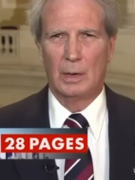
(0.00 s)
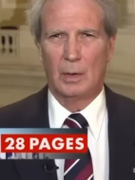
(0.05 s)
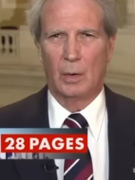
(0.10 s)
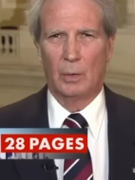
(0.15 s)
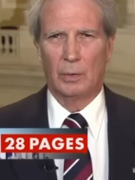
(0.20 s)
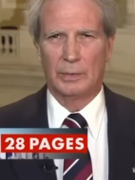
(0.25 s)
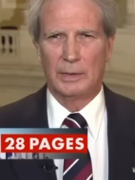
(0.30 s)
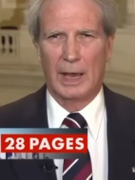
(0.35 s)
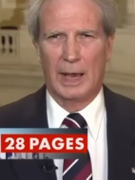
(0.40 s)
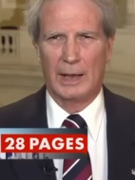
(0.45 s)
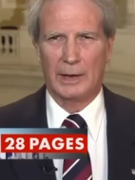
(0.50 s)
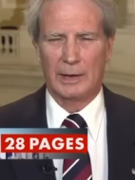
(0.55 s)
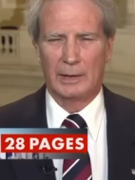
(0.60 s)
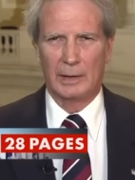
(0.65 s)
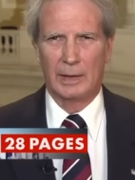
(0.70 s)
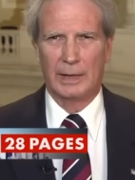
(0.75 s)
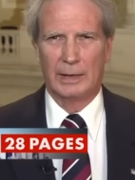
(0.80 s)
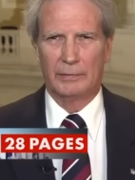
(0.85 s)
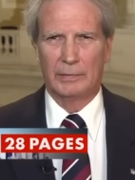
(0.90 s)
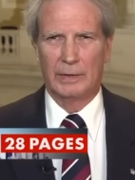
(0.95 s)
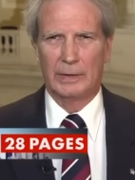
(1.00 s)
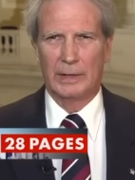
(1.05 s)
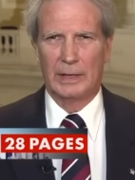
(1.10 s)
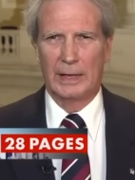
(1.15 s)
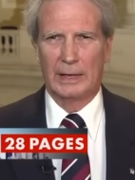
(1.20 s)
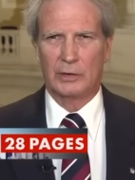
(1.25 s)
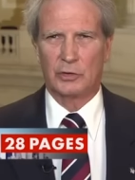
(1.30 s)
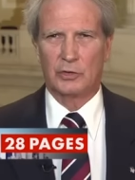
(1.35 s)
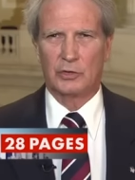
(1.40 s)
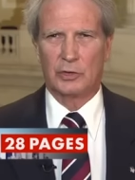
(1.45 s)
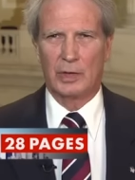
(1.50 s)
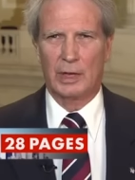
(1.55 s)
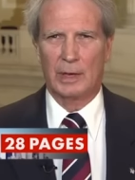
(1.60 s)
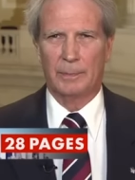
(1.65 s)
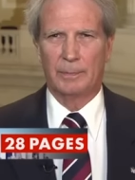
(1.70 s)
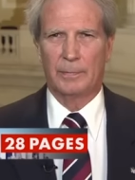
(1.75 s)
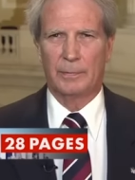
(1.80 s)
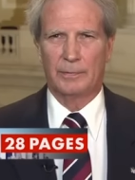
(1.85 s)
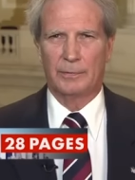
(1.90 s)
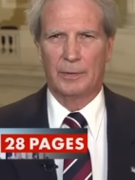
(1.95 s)
on 9 11
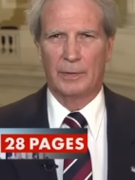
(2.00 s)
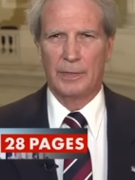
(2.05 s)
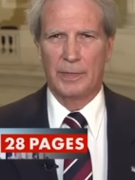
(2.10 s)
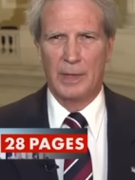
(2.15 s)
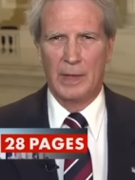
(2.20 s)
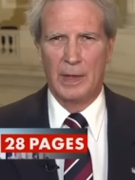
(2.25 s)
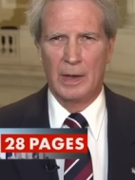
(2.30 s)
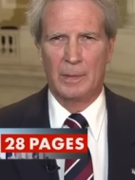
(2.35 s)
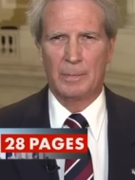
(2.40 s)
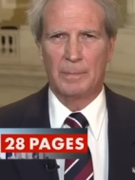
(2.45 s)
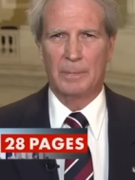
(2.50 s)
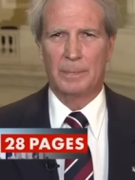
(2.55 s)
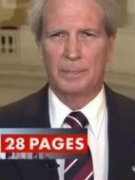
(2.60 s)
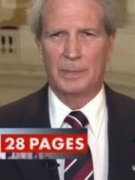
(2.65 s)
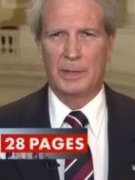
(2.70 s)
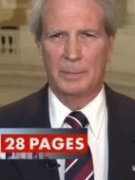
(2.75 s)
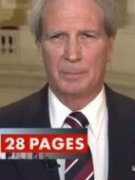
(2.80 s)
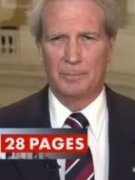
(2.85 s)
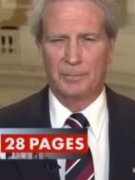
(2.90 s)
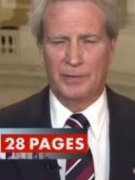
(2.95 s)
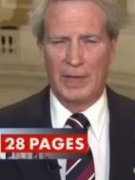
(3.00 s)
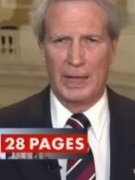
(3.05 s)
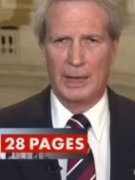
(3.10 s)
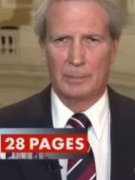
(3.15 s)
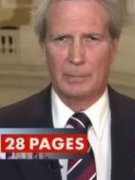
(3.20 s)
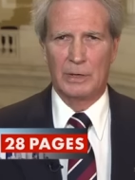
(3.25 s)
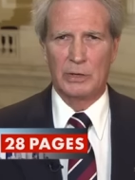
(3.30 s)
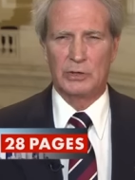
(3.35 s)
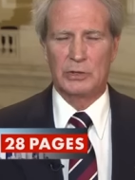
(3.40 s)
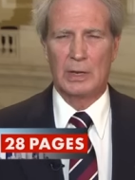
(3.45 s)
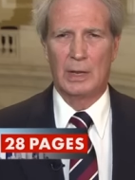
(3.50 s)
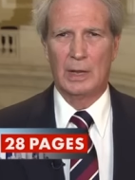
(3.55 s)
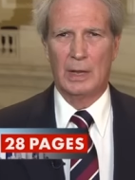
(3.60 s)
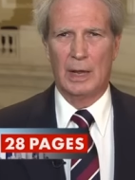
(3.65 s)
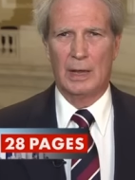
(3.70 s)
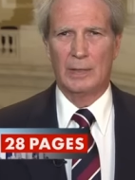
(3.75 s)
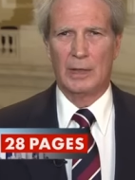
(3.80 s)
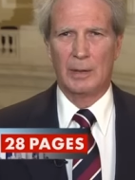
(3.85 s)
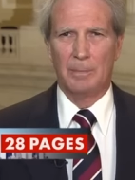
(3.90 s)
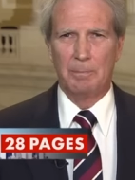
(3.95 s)
except for them, the families,
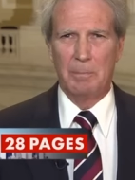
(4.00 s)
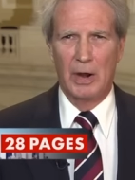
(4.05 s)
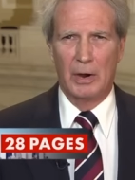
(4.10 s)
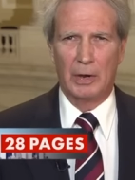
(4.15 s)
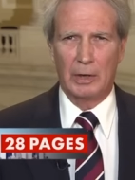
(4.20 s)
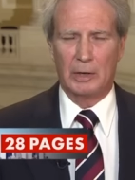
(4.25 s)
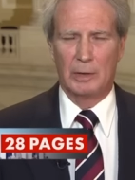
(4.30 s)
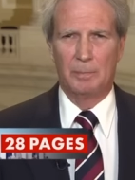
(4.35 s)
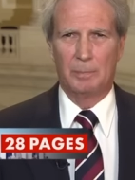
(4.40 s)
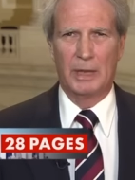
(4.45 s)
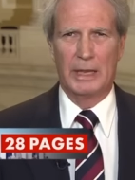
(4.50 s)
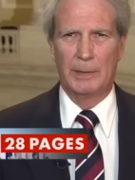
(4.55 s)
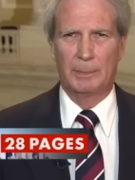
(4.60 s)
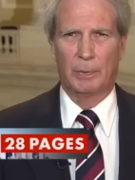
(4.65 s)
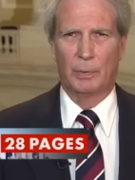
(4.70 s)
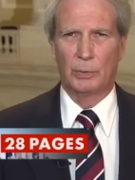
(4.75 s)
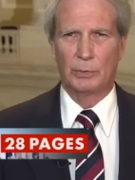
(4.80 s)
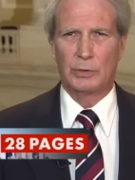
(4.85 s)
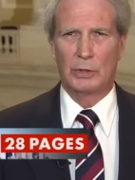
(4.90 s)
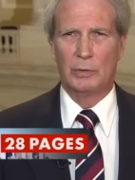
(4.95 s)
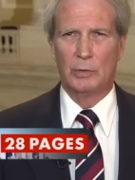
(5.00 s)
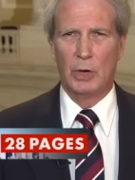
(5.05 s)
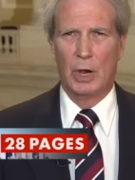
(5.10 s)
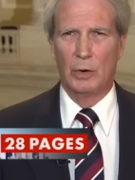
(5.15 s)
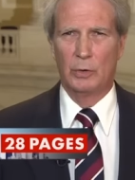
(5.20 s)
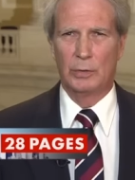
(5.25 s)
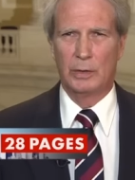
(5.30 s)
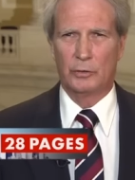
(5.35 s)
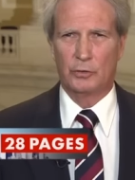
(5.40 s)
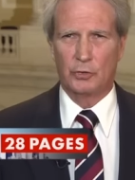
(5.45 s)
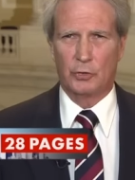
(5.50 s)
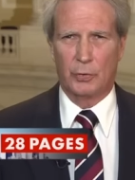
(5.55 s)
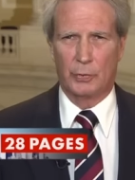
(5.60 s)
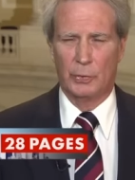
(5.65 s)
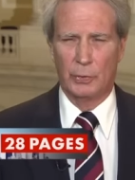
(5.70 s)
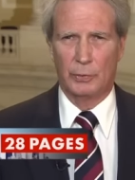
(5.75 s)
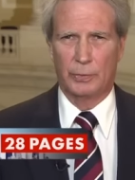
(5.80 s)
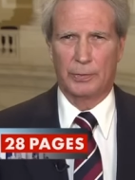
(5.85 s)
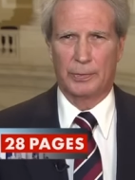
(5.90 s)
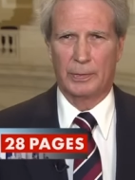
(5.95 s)
and the American people to know the
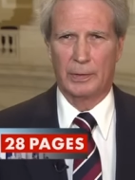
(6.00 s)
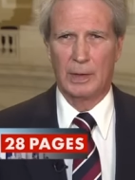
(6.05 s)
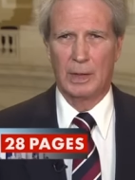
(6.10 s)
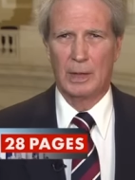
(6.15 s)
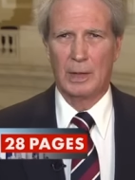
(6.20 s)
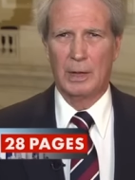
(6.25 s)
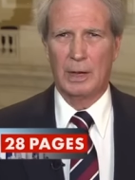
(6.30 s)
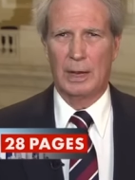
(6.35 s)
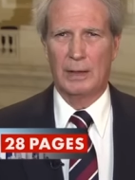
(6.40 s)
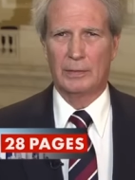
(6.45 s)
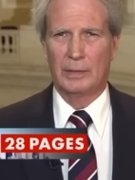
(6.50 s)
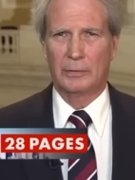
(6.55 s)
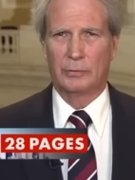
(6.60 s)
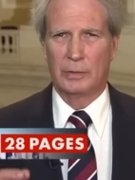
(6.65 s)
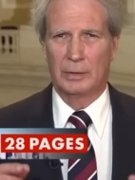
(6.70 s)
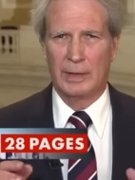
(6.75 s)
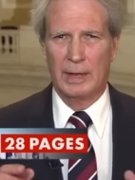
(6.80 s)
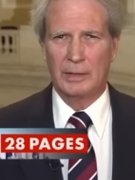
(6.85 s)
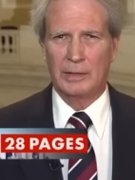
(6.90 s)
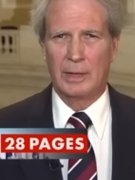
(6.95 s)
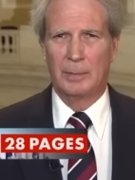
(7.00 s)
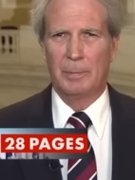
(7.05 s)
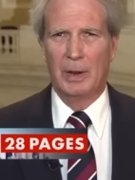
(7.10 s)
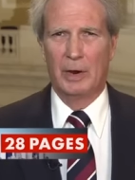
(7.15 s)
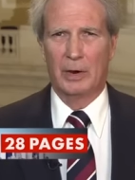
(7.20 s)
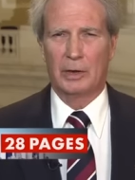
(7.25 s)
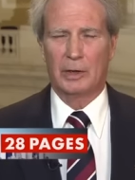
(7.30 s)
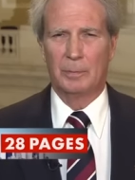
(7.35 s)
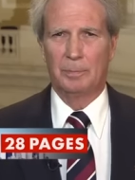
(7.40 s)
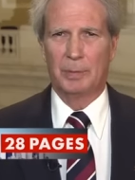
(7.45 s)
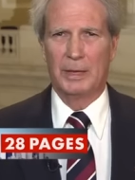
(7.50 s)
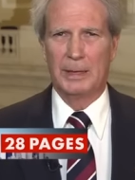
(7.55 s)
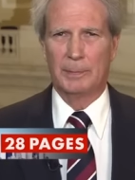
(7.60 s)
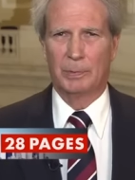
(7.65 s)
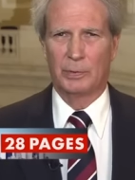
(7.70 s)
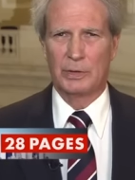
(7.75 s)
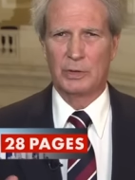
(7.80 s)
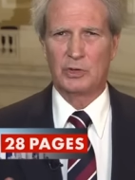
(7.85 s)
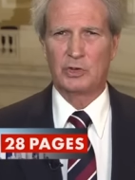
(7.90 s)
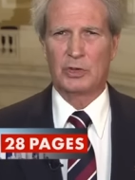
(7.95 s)
truth and to let the American
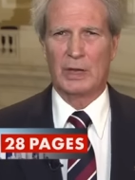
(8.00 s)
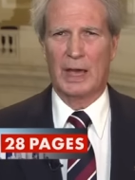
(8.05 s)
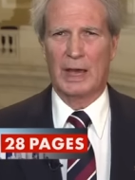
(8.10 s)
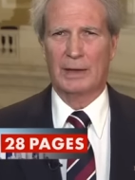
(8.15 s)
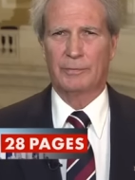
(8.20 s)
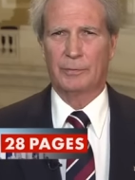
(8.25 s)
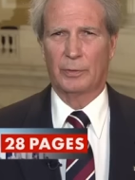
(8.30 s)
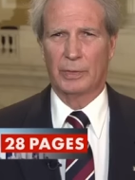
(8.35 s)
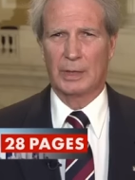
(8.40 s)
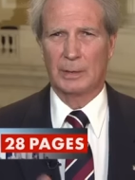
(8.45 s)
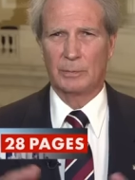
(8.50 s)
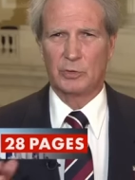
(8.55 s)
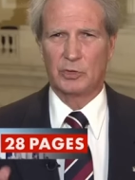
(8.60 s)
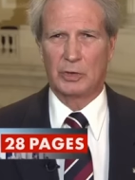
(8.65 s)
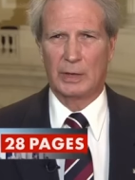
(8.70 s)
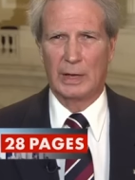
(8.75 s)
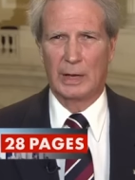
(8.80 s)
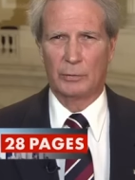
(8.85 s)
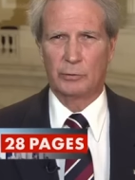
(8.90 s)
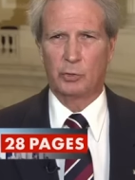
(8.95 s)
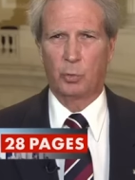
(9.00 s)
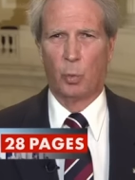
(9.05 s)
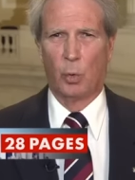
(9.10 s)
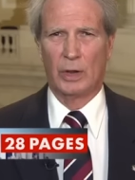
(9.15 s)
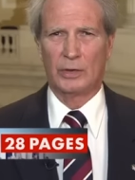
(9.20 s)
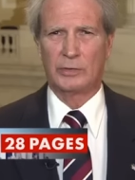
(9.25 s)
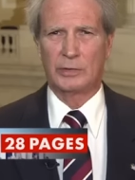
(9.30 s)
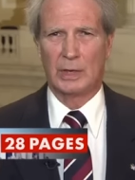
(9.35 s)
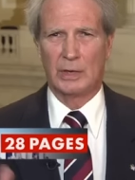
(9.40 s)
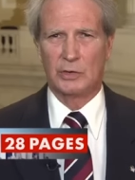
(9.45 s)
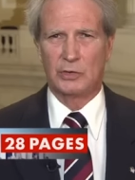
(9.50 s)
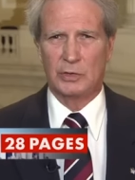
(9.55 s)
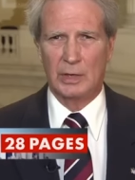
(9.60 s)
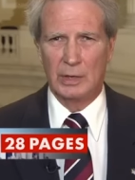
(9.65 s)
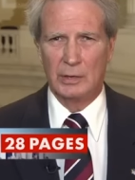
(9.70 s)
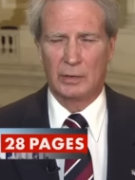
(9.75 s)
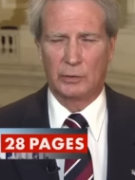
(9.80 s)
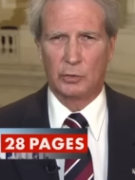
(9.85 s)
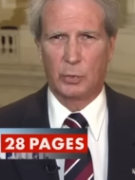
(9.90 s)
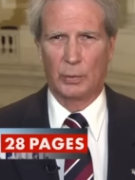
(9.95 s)
people decide for themselves once they
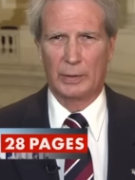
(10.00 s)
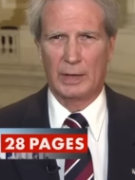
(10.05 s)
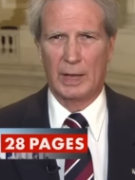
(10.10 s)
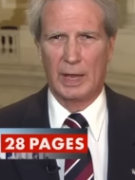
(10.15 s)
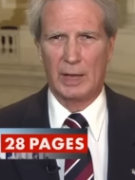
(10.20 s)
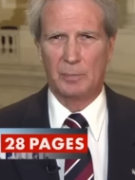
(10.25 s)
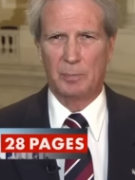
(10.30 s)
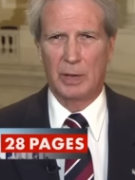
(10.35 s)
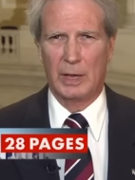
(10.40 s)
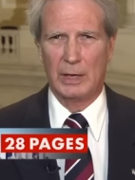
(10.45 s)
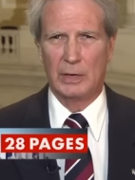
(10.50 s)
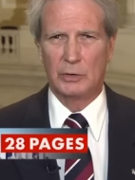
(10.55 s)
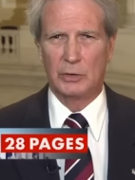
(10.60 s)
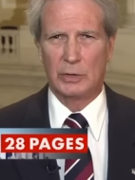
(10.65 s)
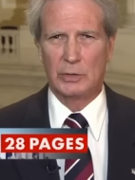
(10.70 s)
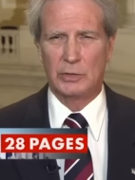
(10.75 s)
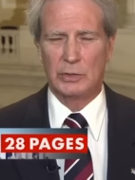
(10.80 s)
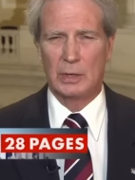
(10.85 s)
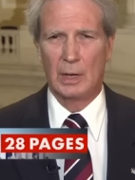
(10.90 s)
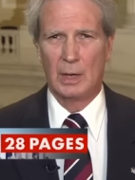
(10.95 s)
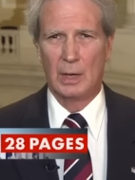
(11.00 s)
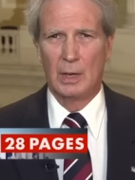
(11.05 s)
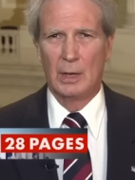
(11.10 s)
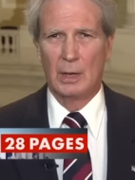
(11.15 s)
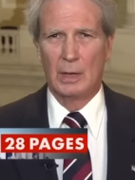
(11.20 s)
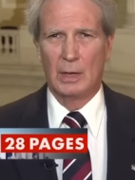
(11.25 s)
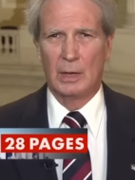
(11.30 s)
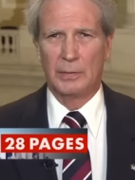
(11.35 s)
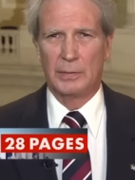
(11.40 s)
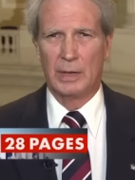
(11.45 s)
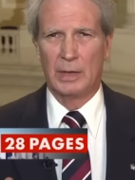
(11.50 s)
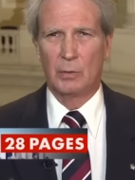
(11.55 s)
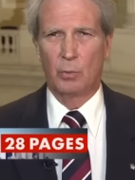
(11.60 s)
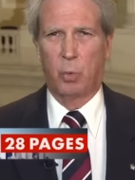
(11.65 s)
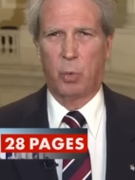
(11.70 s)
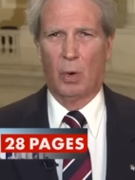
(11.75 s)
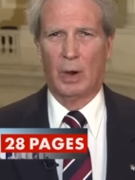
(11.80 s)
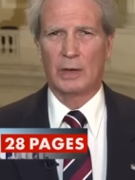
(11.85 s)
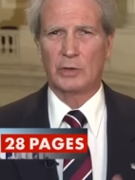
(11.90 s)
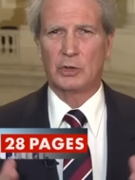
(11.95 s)
see the 28 pages, then
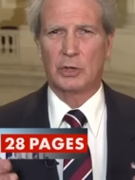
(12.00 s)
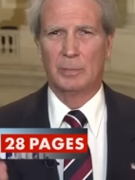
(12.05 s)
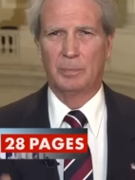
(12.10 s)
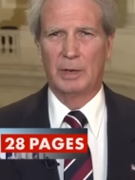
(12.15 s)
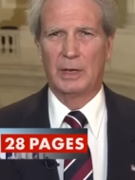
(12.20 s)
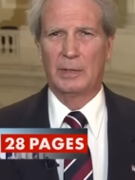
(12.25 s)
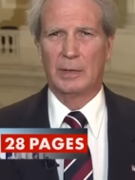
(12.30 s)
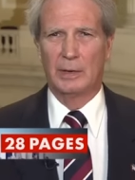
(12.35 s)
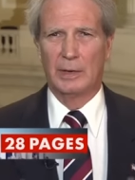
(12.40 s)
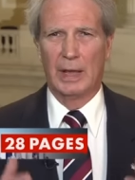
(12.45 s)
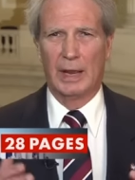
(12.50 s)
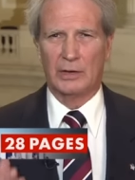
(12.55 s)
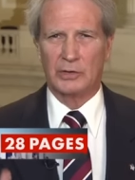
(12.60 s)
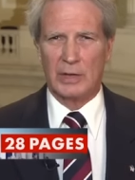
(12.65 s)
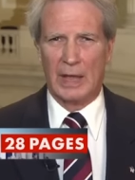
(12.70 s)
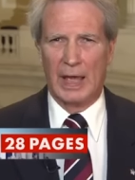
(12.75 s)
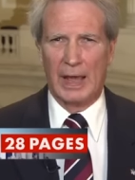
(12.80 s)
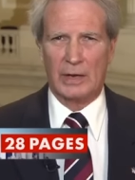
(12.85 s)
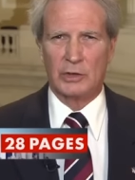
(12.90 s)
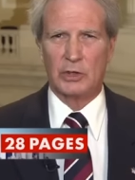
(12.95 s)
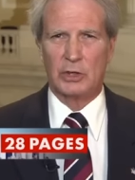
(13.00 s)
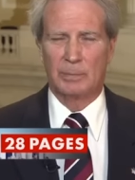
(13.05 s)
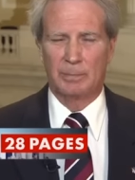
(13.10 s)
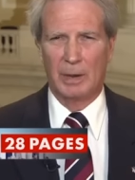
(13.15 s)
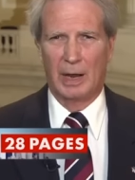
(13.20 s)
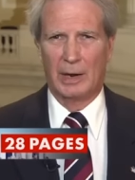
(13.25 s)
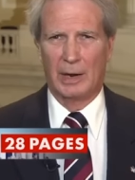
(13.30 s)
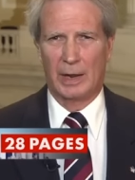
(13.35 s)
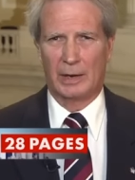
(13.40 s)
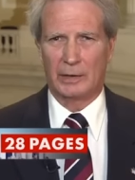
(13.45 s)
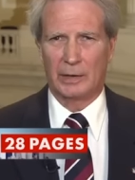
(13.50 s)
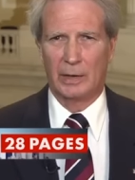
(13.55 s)
what should be the next action by our